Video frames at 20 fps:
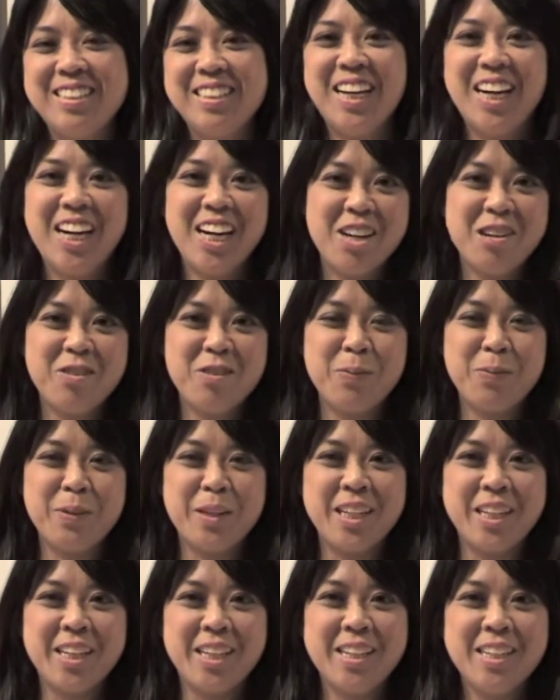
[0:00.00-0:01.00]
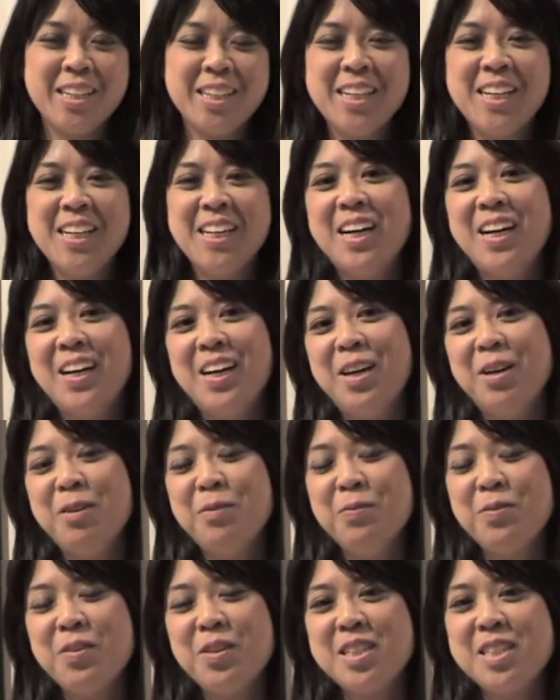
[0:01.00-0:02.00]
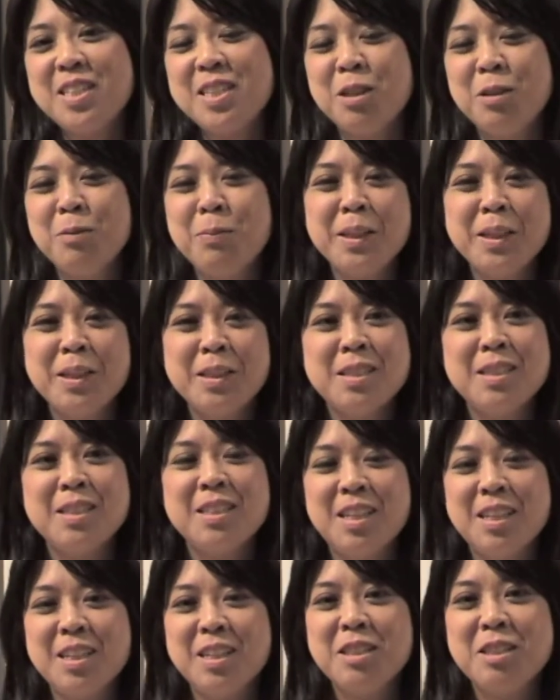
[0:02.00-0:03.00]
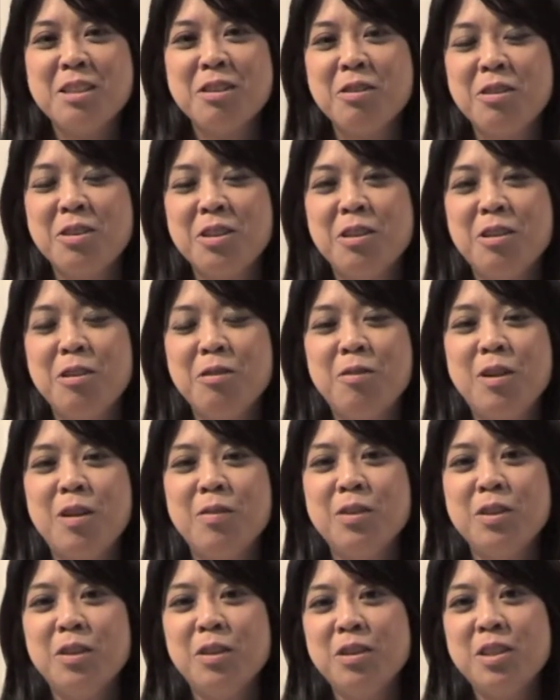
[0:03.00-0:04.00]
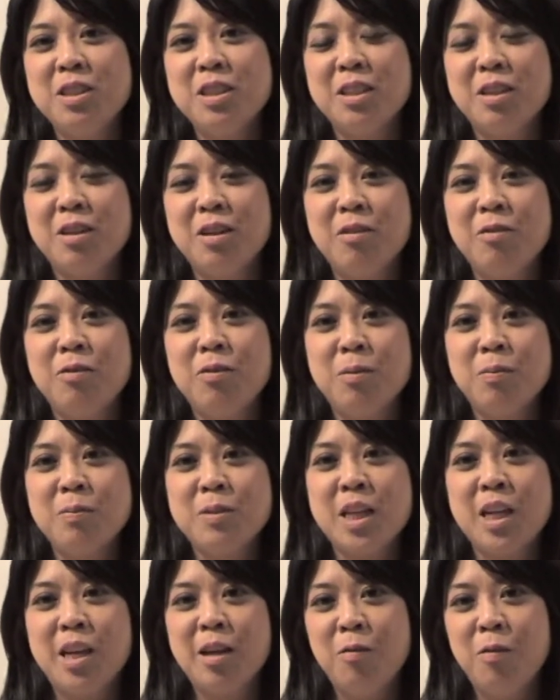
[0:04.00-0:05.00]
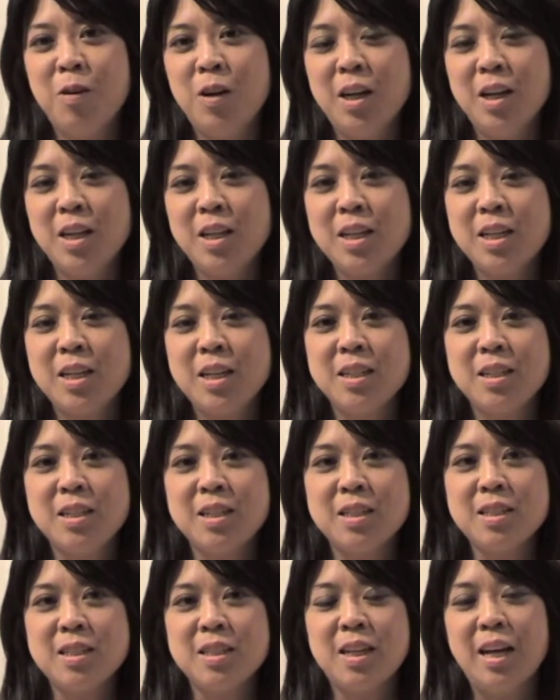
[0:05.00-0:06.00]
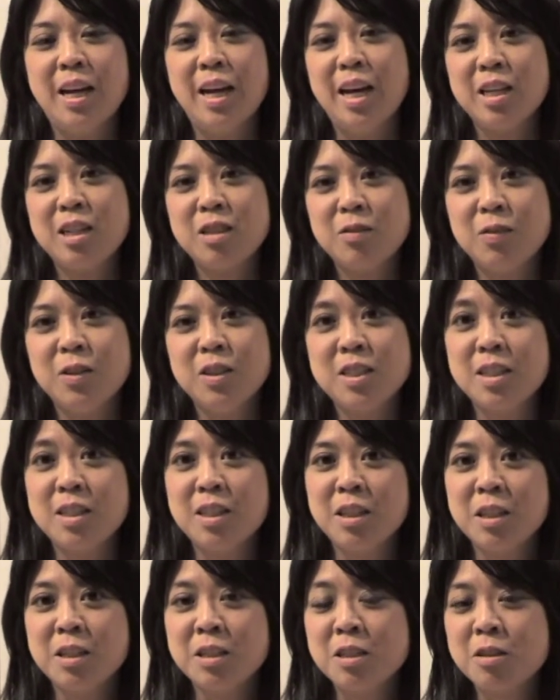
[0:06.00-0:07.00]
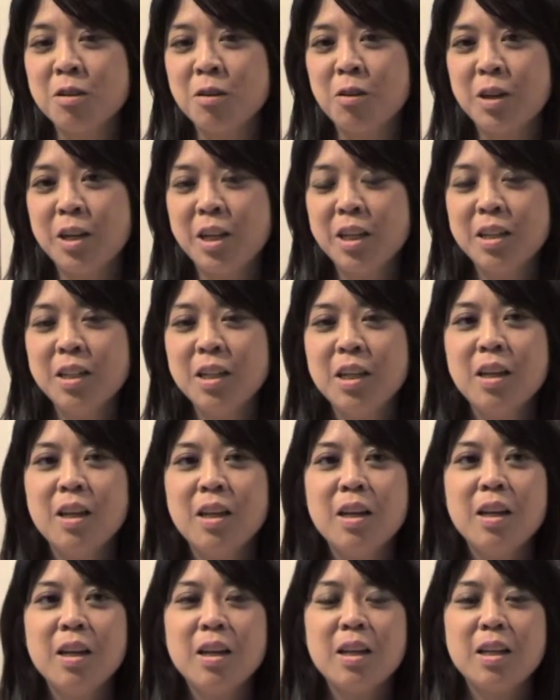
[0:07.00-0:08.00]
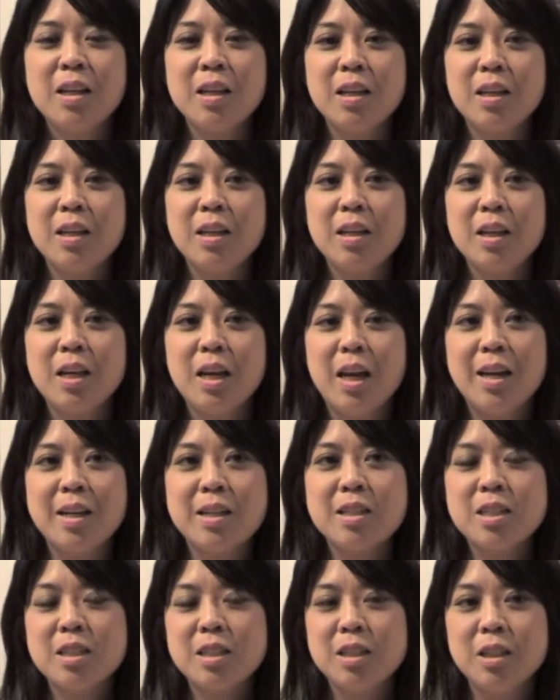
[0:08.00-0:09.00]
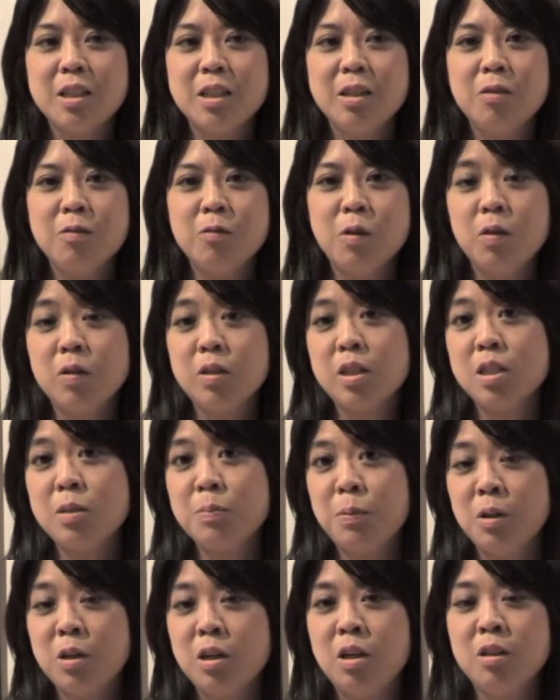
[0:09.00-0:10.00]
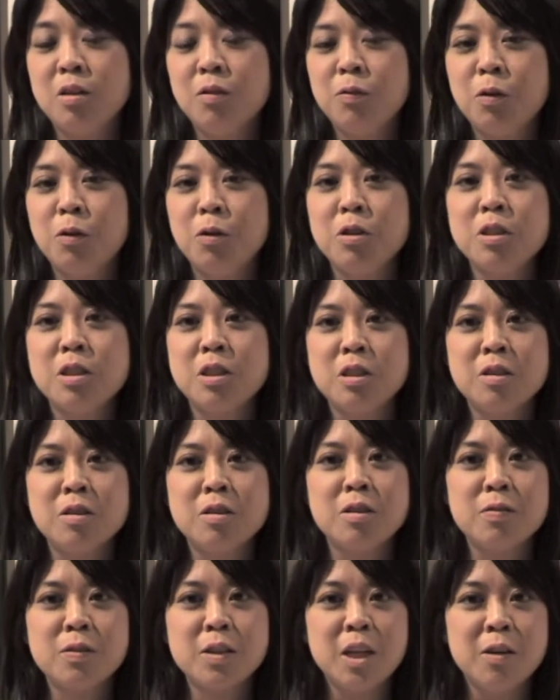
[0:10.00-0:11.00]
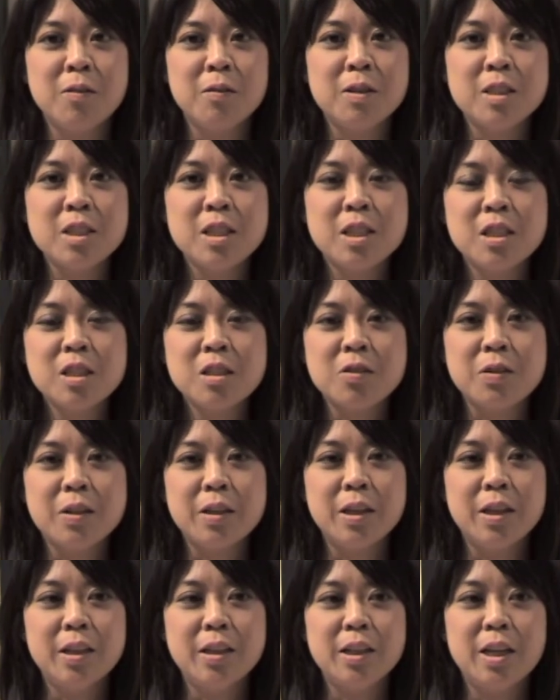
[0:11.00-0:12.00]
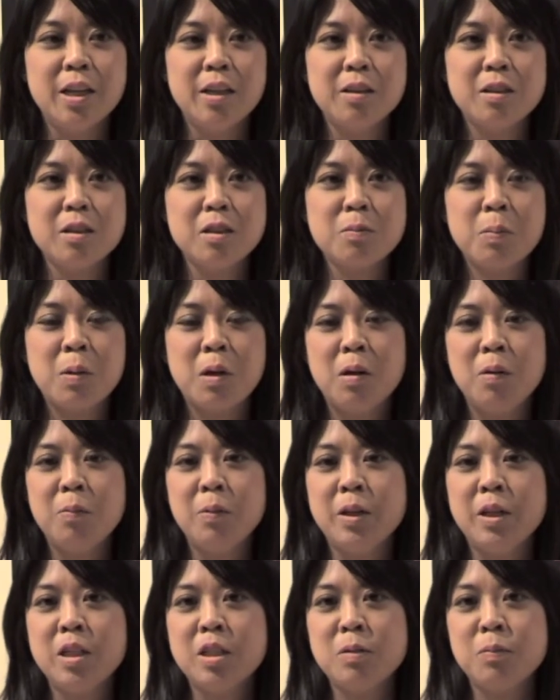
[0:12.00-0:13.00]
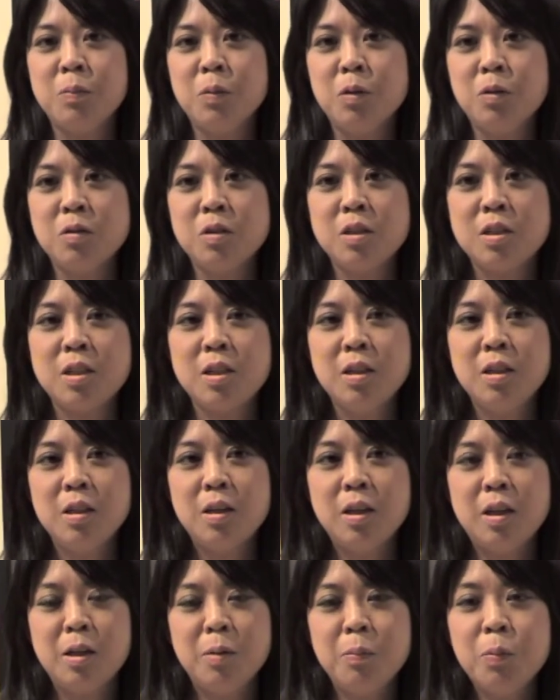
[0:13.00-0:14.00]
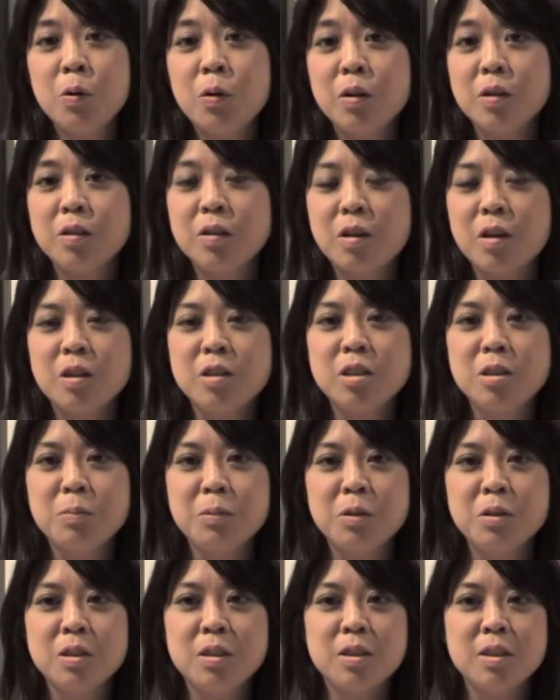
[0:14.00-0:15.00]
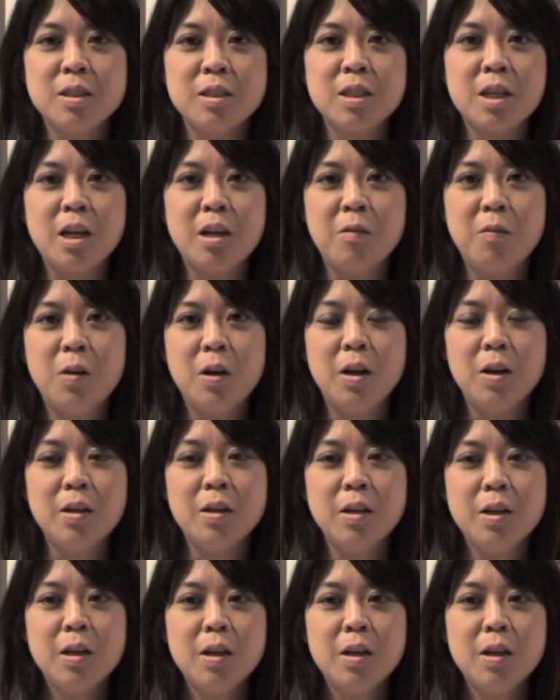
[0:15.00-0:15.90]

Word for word: Hi, everybody. Um, Su Beng is a 92-year-old revolutionary from Taiwan. He is an activist and a historian. He actually wrote this book called The 400 Years of Taiwan's History, and that is probably his most important contribution to Taiwan.